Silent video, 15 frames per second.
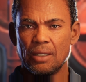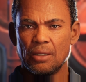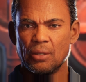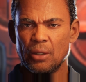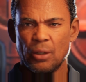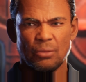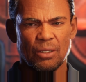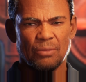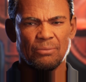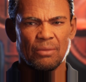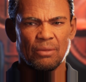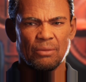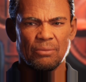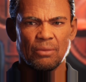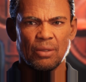Groping
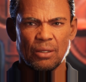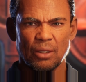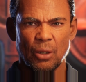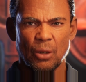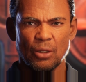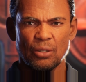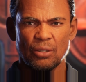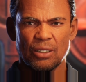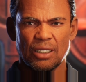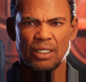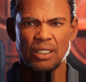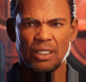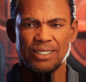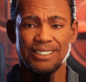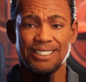for foothold,
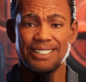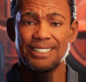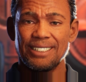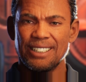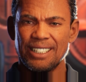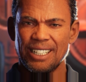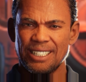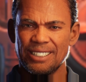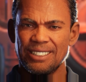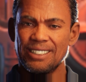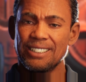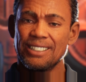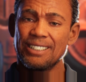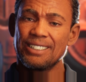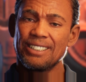sliding
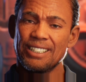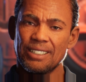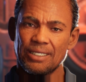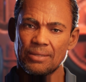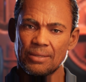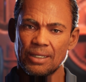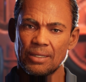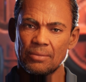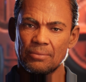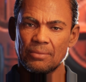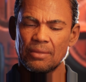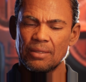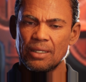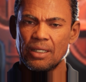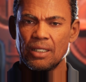and tittering,
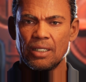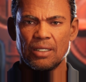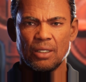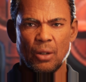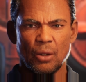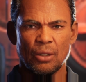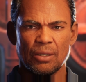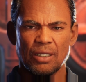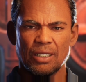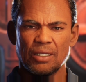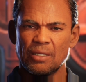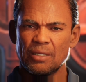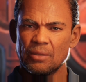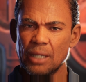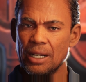torn and
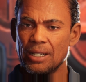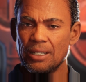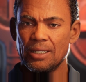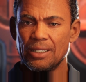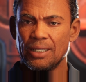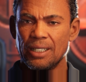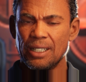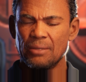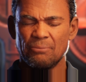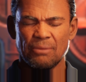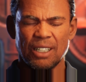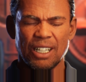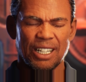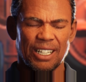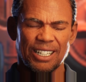shredded,
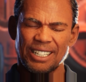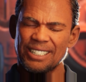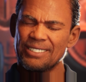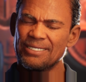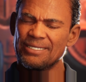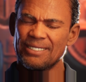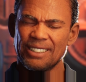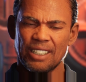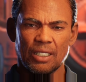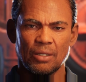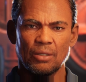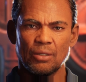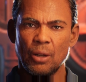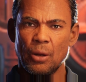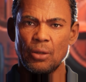my hands
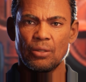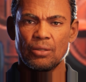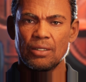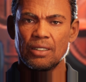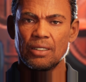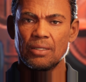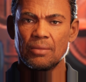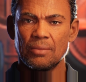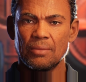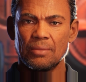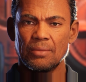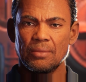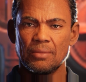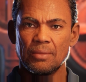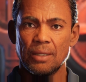cannot hold.
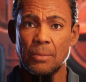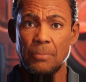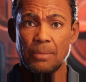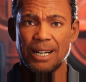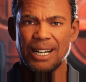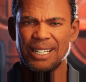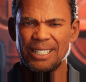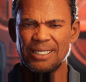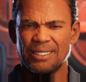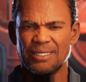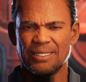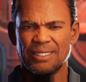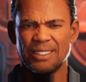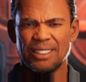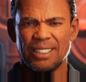
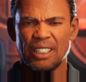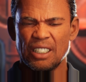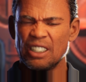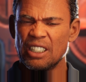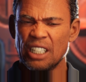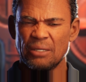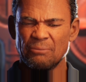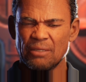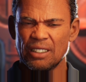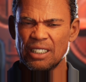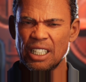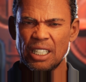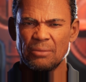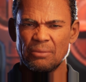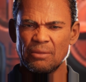Pain, sharp
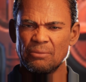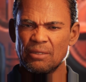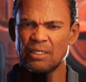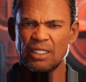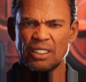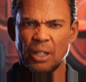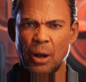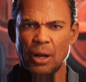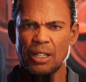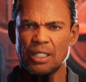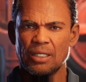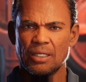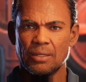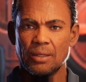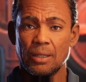jabs of
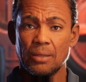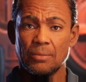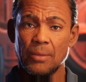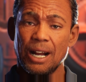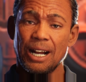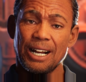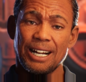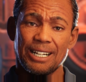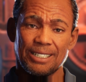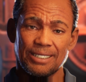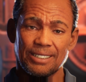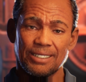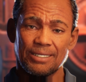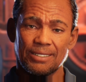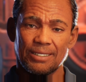shock, my
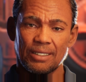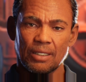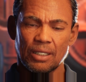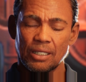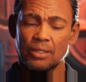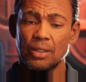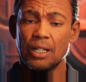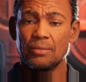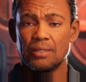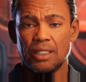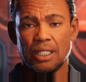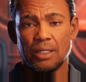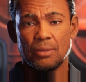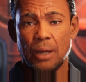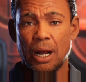eyelids strive to
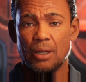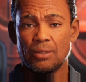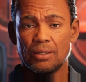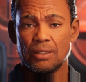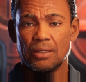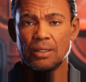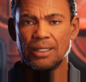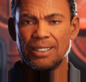keep out.